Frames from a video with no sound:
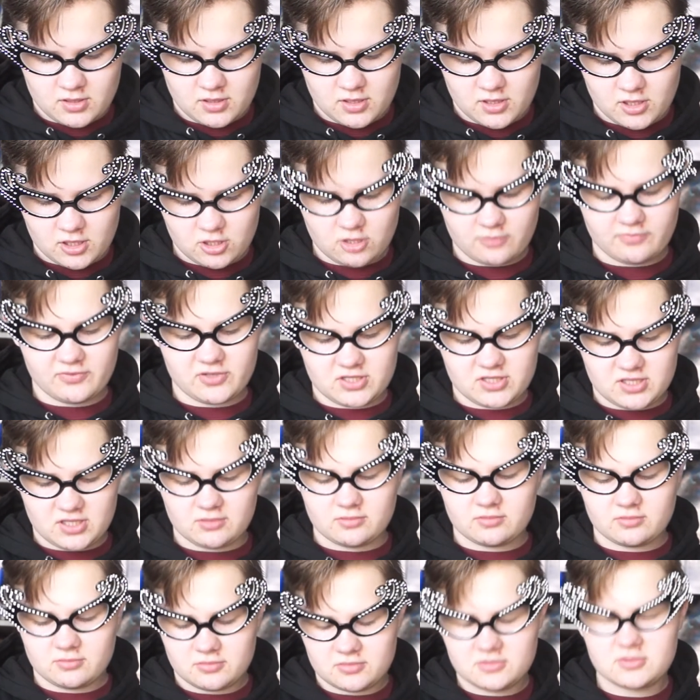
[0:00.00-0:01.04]
And obviously
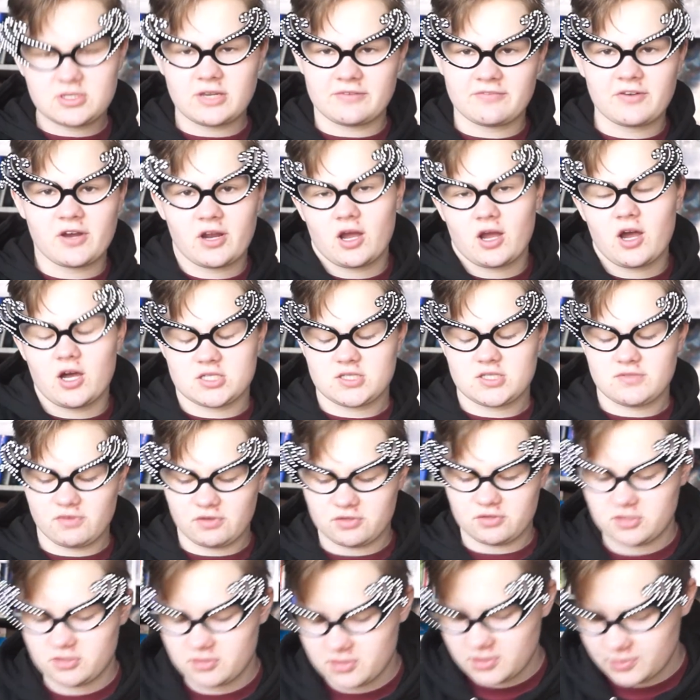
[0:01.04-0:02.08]
different cast
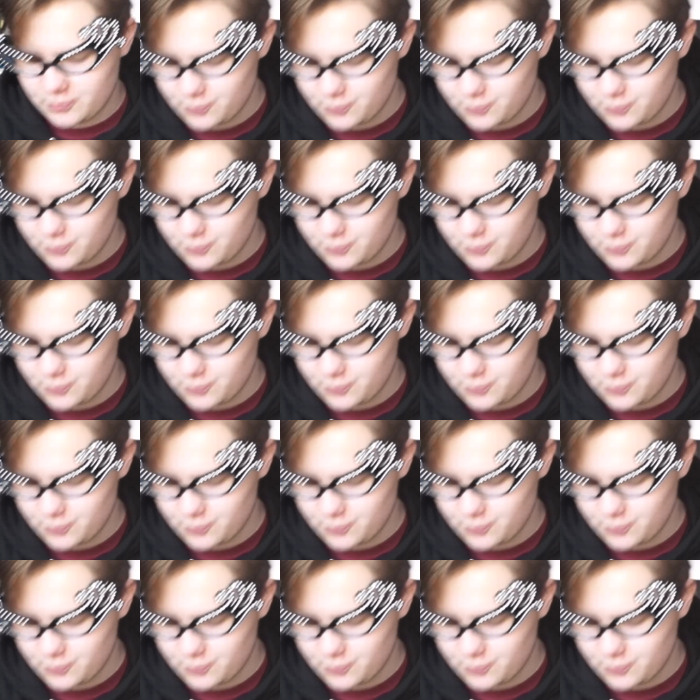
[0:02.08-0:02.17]
photos.